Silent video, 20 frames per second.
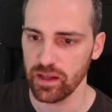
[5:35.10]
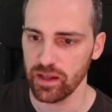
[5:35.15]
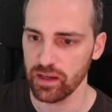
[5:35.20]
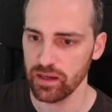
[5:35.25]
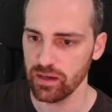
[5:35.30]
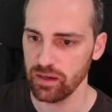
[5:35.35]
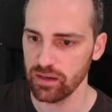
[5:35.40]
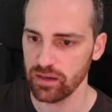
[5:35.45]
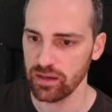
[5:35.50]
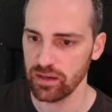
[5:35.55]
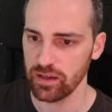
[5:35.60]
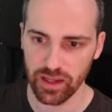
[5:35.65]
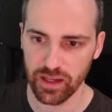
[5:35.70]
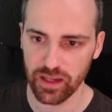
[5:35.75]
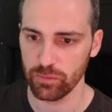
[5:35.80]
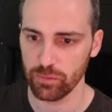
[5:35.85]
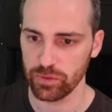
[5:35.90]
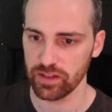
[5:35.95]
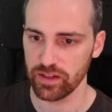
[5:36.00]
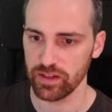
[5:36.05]
And here
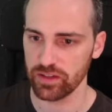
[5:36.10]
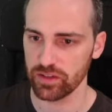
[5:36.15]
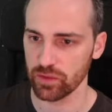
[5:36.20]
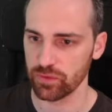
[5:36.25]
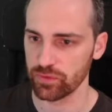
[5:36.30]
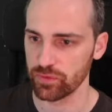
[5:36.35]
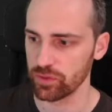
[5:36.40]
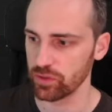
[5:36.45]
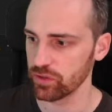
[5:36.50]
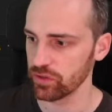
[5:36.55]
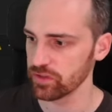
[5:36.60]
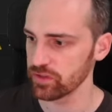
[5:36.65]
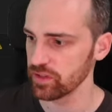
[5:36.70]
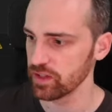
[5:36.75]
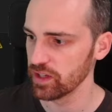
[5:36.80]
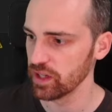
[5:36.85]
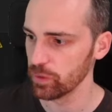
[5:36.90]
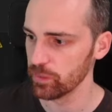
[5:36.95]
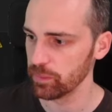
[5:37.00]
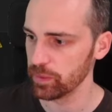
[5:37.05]
in this list of chords,
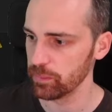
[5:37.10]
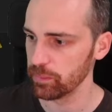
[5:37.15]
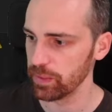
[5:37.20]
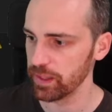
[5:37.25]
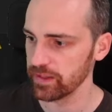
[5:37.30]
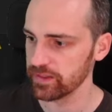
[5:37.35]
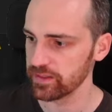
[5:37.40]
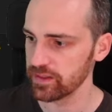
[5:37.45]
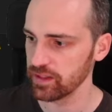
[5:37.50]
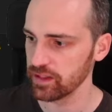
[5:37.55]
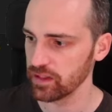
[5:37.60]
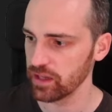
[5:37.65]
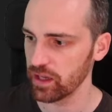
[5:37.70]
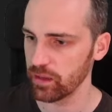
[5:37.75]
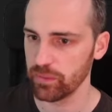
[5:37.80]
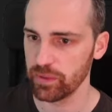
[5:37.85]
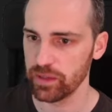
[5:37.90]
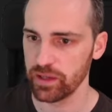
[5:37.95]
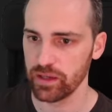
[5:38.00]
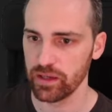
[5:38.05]
we'll be placing
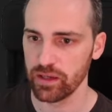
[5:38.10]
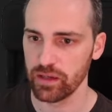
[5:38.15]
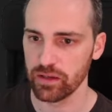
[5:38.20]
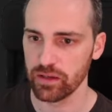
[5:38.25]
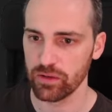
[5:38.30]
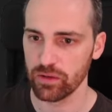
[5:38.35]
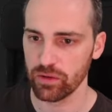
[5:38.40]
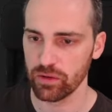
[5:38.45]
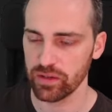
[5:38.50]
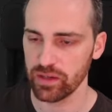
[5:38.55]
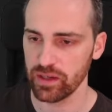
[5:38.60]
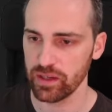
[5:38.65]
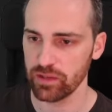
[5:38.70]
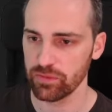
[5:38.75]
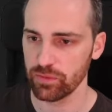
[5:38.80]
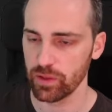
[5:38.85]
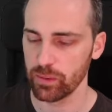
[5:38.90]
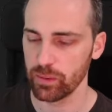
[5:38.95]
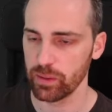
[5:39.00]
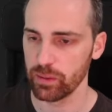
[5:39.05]
every coordinate
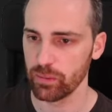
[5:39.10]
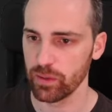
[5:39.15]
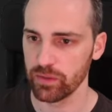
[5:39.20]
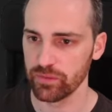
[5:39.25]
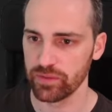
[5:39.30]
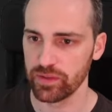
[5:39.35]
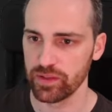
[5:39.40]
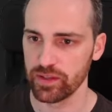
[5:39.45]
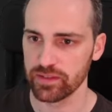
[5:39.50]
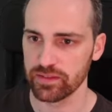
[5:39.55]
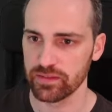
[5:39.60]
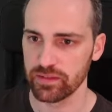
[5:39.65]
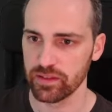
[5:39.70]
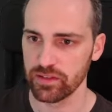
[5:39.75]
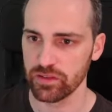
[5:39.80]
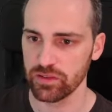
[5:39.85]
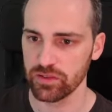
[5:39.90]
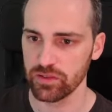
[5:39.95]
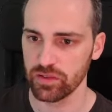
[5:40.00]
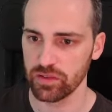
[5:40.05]
for every one of these
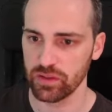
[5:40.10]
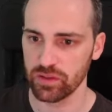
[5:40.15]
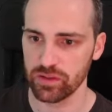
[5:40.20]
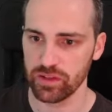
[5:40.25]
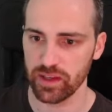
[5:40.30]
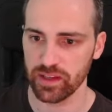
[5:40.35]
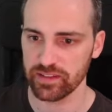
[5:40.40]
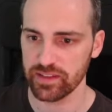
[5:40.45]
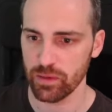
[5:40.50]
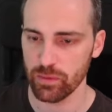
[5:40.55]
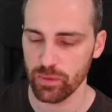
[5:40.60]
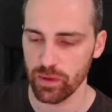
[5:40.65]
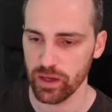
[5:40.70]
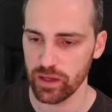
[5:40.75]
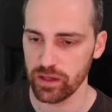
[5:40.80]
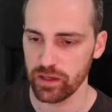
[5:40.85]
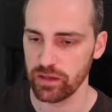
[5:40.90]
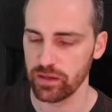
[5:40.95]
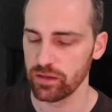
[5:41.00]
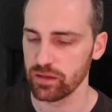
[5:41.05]
regions, so the X and
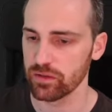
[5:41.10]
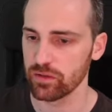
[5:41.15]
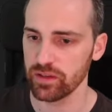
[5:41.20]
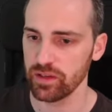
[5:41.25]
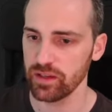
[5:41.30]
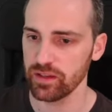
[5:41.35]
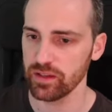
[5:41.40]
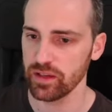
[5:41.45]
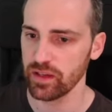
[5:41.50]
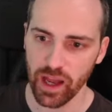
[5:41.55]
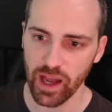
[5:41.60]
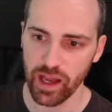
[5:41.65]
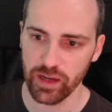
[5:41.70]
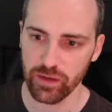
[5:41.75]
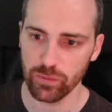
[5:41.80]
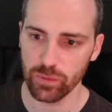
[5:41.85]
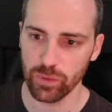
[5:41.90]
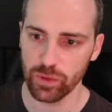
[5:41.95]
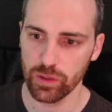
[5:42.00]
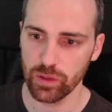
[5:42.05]
Y coordinate,
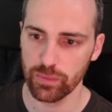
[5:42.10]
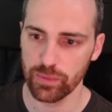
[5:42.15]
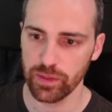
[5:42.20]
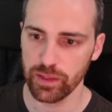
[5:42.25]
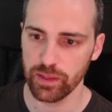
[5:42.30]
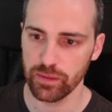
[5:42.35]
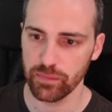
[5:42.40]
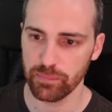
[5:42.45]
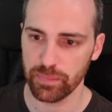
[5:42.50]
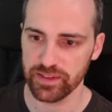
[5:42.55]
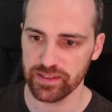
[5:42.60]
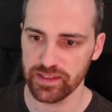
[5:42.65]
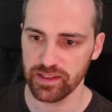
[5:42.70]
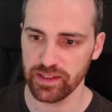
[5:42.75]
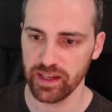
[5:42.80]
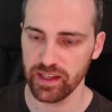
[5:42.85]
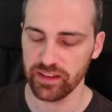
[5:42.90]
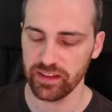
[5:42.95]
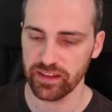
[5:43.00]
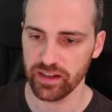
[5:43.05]
and we'll be pressing
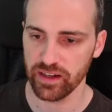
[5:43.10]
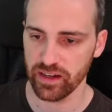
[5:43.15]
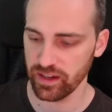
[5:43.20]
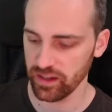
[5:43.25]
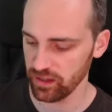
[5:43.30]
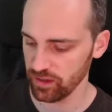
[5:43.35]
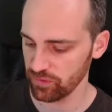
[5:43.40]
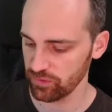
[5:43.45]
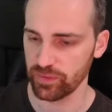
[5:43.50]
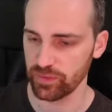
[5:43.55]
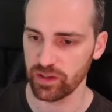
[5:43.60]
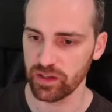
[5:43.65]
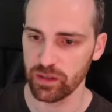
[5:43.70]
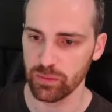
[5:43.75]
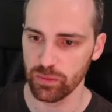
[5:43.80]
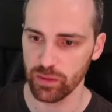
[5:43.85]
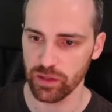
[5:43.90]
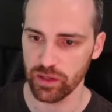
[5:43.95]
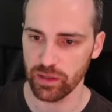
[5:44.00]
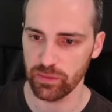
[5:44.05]
the letter A from the
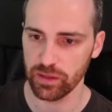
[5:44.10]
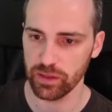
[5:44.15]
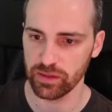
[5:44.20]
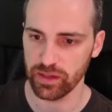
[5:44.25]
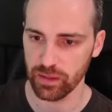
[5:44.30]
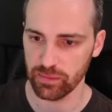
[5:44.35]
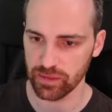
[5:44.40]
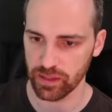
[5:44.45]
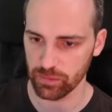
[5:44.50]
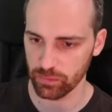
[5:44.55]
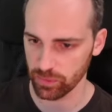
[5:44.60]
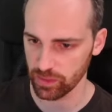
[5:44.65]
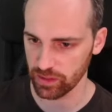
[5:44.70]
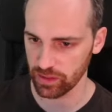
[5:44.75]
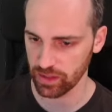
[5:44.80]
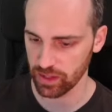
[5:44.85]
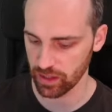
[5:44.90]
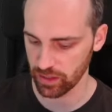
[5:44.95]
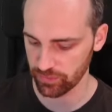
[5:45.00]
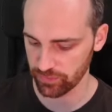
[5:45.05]
keyboard every time that we
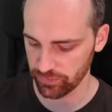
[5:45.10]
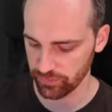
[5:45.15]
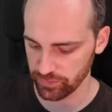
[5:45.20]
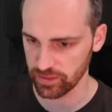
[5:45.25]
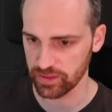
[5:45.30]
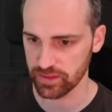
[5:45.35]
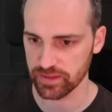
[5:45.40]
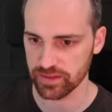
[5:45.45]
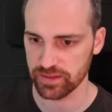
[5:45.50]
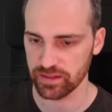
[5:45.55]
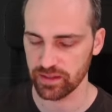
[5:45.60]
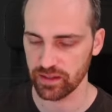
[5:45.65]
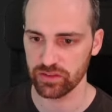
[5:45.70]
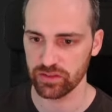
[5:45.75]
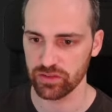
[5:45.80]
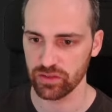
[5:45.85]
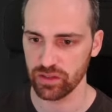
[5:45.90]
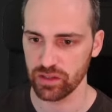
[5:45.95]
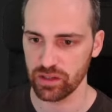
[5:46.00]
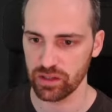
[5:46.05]
have this
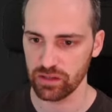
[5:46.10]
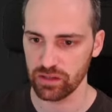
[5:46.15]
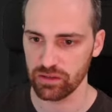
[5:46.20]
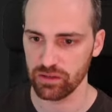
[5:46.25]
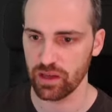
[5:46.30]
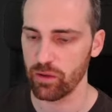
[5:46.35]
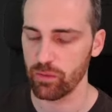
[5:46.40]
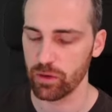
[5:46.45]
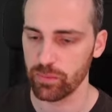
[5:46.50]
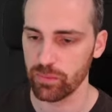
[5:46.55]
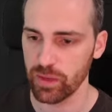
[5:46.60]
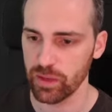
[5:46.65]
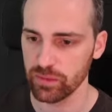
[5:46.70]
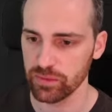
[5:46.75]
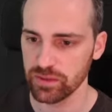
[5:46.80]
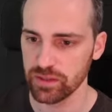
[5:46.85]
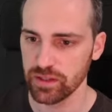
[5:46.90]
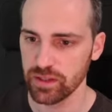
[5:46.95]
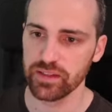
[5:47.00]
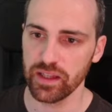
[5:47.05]
region in our
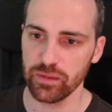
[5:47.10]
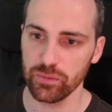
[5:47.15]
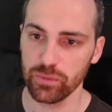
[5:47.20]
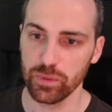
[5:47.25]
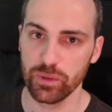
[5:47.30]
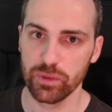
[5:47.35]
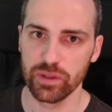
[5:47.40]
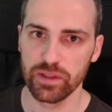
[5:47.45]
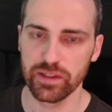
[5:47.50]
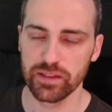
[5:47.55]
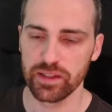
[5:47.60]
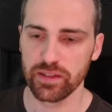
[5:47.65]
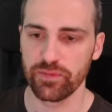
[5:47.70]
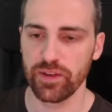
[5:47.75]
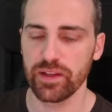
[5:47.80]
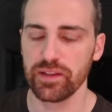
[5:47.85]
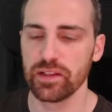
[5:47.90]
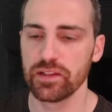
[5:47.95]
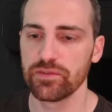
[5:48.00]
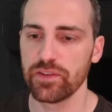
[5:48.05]
mouse. Then we will
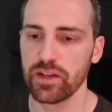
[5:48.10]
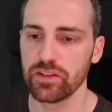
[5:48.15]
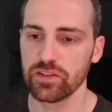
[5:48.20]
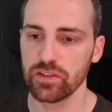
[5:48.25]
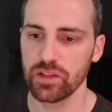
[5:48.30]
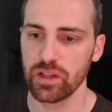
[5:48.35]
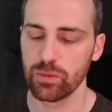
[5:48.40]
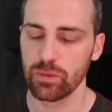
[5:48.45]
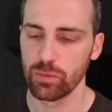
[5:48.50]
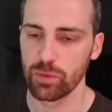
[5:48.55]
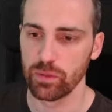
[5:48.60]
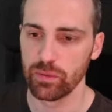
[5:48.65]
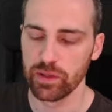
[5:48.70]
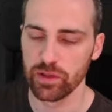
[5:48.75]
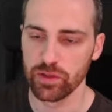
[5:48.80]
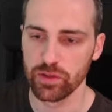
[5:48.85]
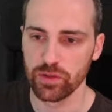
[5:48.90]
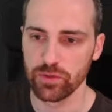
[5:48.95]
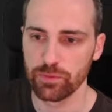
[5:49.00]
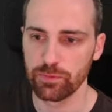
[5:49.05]
define this function that will be
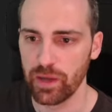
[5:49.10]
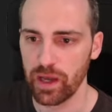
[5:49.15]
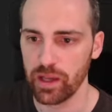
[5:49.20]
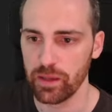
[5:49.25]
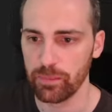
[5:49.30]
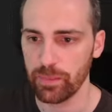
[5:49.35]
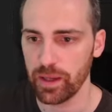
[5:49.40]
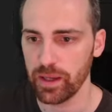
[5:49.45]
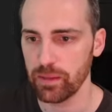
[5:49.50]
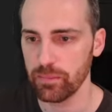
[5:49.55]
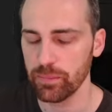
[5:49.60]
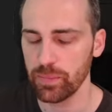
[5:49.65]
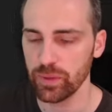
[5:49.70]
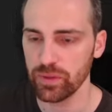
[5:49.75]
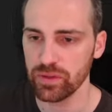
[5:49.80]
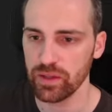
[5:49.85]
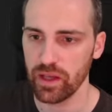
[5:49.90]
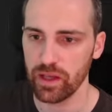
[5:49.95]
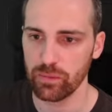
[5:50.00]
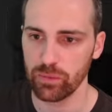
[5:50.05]
used by
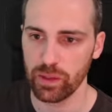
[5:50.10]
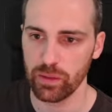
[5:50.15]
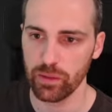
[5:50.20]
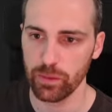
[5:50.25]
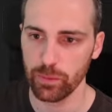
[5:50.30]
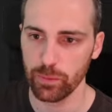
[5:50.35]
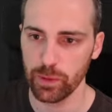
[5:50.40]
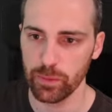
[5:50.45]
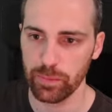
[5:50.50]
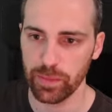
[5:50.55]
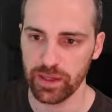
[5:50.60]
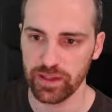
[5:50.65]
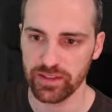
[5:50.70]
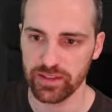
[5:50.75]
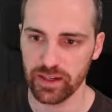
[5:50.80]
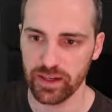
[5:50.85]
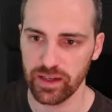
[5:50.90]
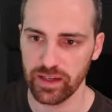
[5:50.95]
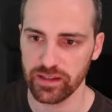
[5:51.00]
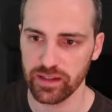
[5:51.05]
PyInput, and whenever we press
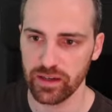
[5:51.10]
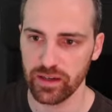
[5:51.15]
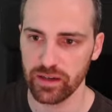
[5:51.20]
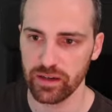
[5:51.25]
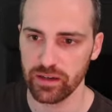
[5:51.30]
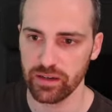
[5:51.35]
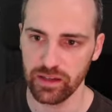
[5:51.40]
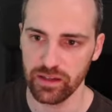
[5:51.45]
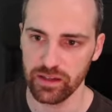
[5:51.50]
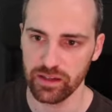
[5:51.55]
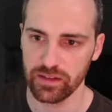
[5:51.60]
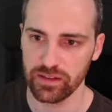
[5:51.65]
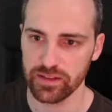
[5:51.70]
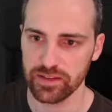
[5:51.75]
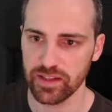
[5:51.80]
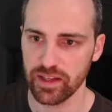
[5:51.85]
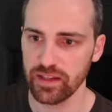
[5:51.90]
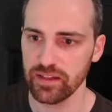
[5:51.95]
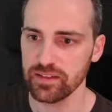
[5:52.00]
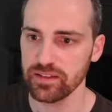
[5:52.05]
the letter A in this
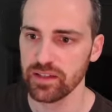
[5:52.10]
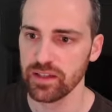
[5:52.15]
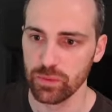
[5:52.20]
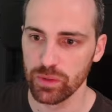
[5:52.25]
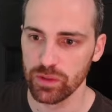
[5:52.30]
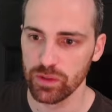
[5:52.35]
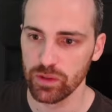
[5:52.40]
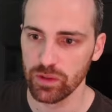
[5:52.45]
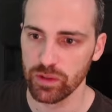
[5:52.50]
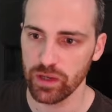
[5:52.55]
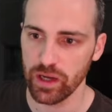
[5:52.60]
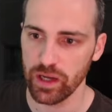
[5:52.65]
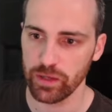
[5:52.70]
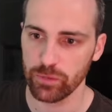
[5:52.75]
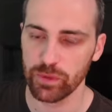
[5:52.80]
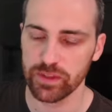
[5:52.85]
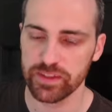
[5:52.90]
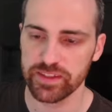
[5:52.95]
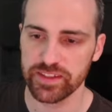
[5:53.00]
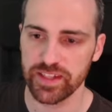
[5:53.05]
case, it will go
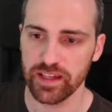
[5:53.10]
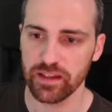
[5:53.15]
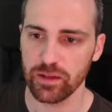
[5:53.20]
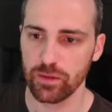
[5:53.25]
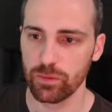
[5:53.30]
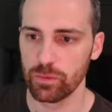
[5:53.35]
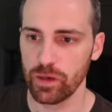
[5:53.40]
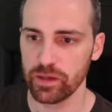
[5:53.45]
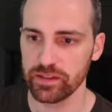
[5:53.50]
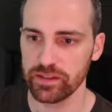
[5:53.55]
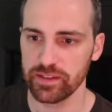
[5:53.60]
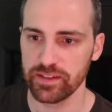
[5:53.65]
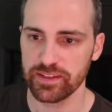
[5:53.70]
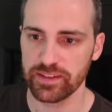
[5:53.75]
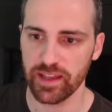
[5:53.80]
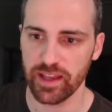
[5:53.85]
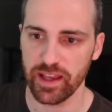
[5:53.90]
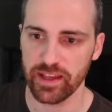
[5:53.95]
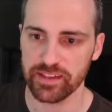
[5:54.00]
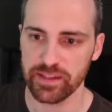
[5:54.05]
and will check what
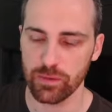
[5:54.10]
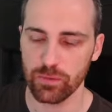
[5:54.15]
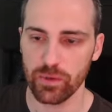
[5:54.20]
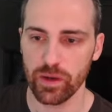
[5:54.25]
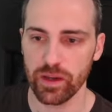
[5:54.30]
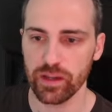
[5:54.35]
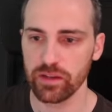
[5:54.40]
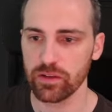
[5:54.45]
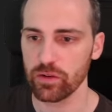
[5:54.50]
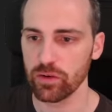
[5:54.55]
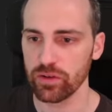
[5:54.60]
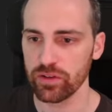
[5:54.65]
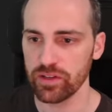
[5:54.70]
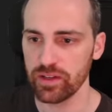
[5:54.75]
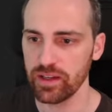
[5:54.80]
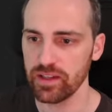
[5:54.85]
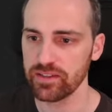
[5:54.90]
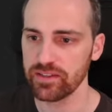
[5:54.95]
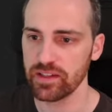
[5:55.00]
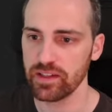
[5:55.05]
is the X and Y
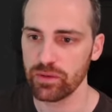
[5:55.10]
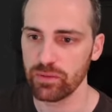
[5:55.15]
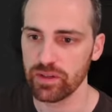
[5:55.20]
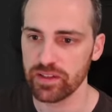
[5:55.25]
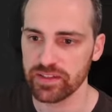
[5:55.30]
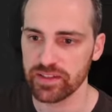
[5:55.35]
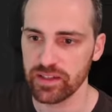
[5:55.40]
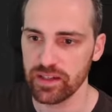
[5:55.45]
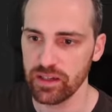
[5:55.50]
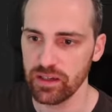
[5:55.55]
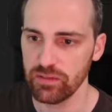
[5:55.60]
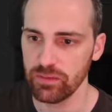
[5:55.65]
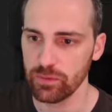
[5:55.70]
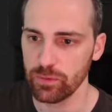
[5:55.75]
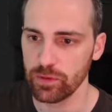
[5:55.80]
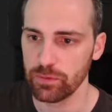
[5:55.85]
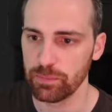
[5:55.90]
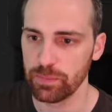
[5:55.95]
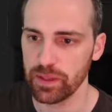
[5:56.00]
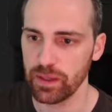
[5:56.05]
coordinates in our screen
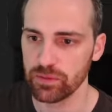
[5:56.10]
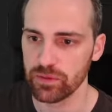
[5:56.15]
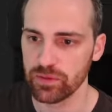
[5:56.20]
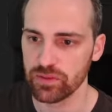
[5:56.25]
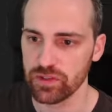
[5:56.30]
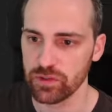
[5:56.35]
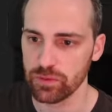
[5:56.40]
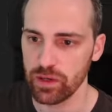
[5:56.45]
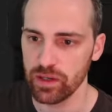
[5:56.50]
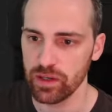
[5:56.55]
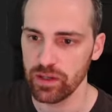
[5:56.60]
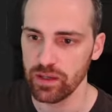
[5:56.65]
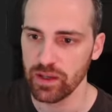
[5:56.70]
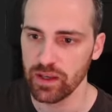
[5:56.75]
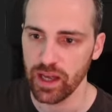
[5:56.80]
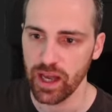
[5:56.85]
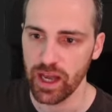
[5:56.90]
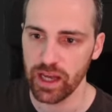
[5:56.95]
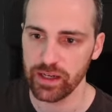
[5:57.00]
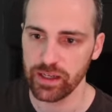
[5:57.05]
with pyautogui,
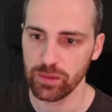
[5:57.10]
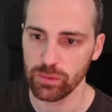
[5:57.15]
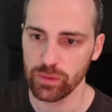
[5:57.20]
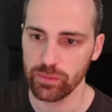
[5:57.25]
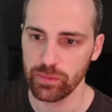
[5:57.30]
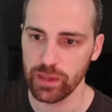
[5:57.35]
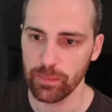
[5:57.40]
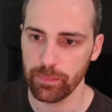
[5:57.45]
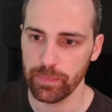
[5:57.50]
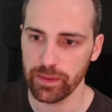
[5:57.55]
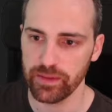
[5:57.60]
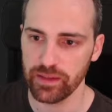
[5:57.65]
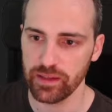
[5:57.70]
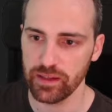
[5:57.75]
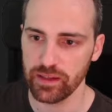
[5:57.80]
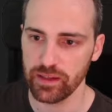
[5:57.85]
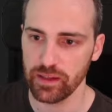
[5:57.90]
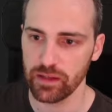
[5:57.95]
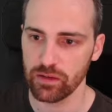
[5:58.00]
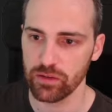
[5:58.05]
and it will be appending
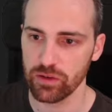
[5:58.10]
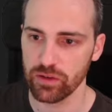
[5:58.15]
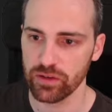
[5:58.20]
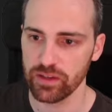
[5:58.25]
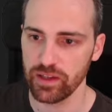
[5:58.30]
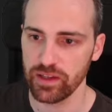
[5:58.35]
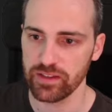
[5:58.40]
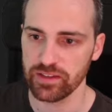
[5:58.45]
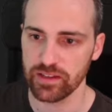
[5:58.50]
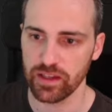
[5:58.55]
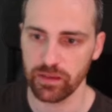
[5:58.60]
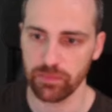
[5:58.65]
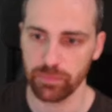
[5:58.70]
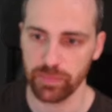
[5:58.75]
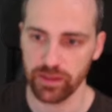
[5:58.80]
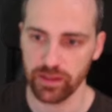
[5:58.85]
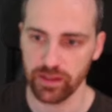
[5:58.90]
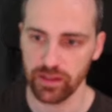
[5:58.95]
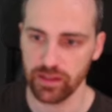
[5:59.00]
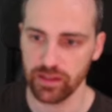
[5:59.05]
it in coordinates and
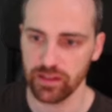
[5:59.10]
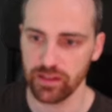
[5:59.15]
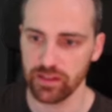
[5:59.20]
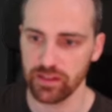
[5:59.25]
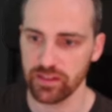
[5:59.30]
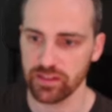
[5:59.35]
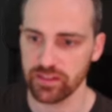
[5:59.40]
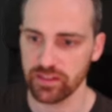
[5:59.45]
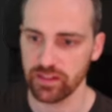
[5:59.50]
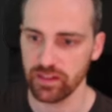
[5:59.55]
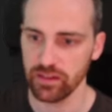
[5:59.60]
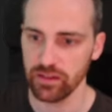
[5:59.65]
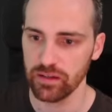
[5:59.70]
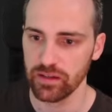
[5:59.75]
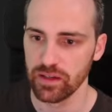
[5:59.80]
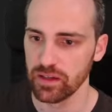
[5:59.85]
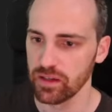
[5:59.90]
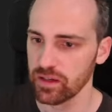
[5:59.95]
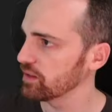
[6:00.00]
printing it in the screen.